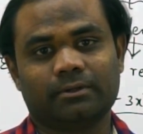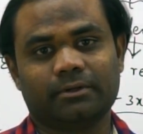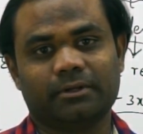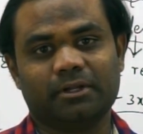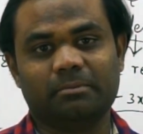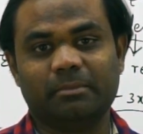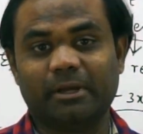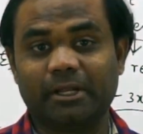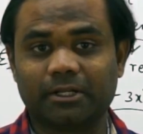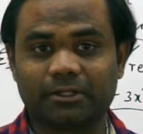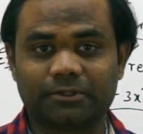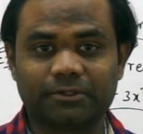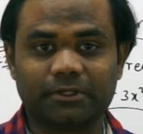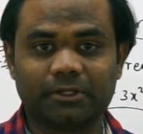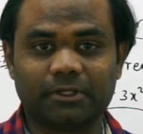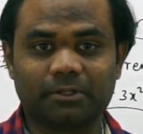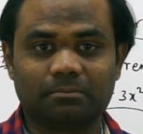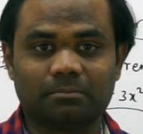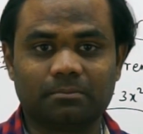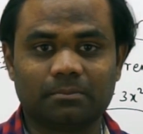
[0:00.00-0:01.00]
Remainder
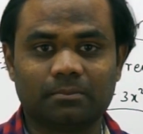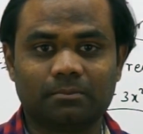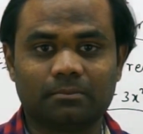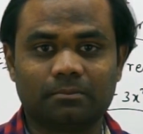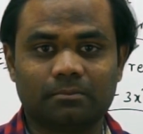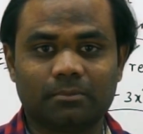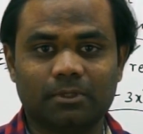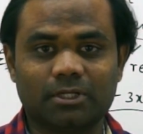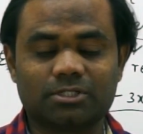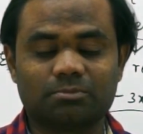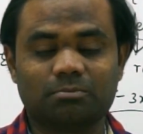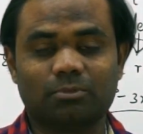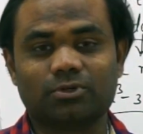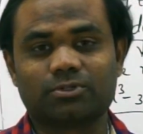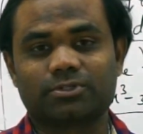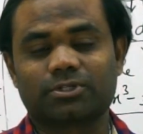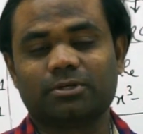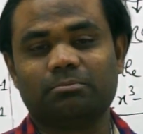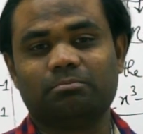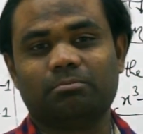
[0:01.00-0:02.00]
theorem is
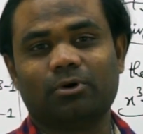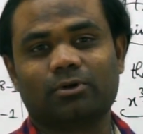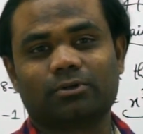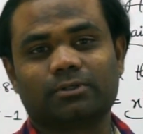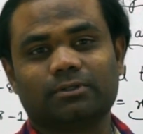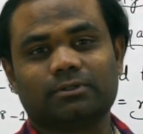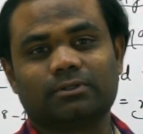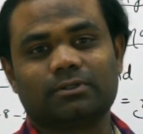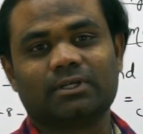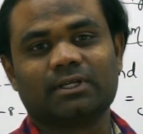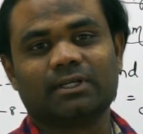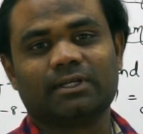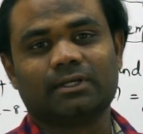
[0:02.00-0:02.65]
most important